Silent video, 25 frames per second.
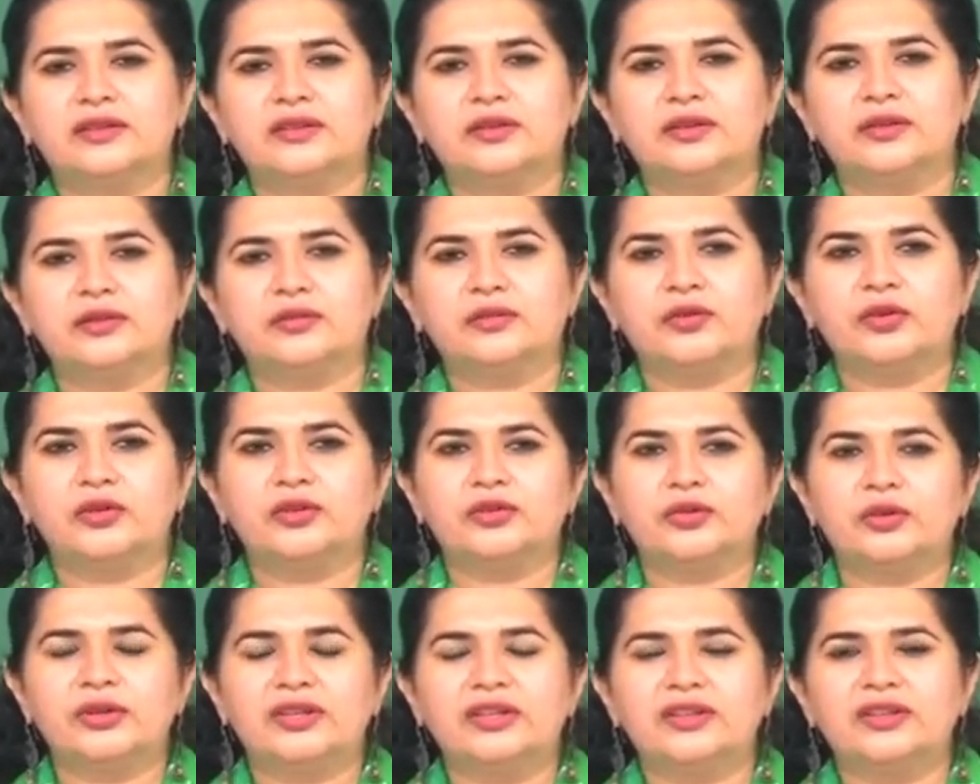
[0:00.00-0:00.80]
You know,
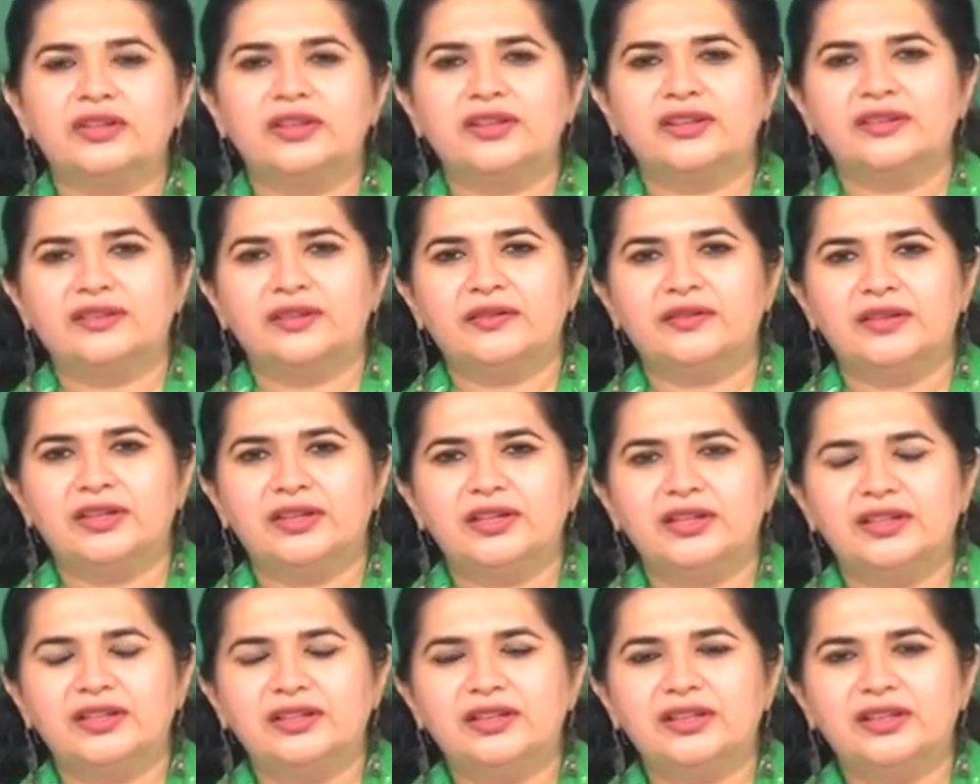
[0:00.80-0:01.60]
420 is a
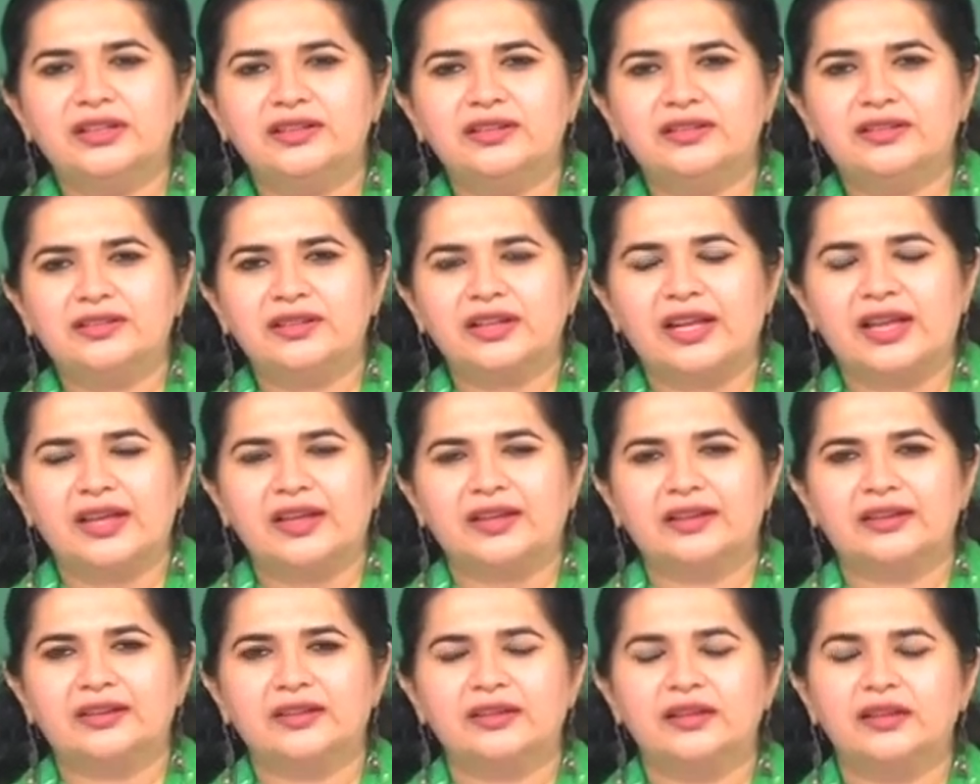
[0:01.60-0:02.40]
very Indian
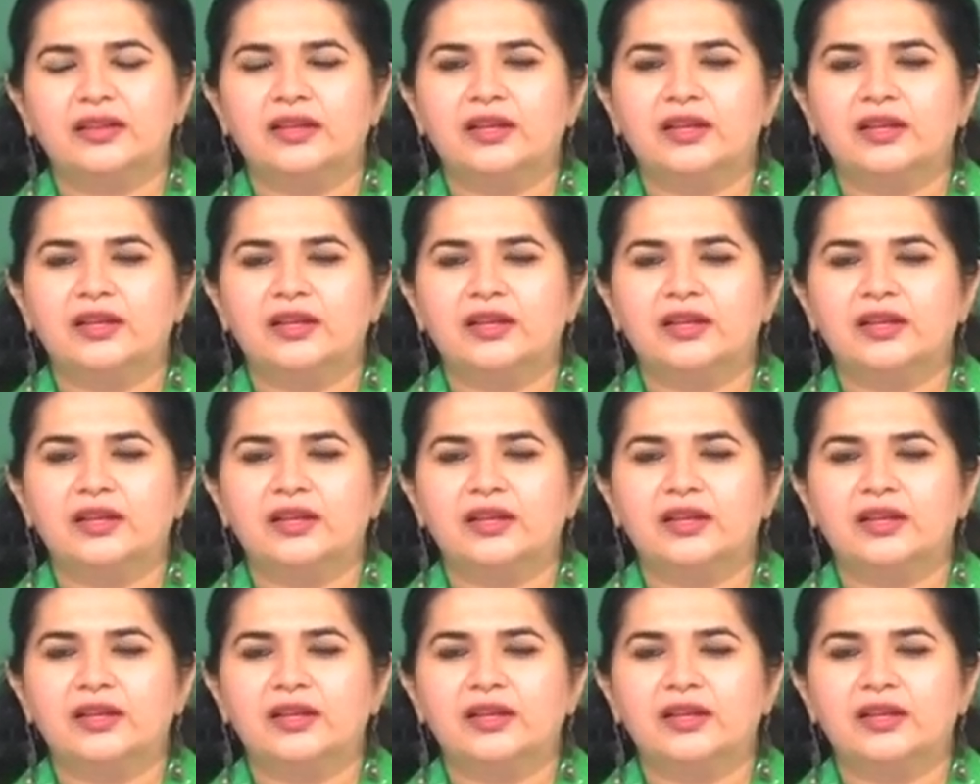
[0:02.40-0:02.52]
slang,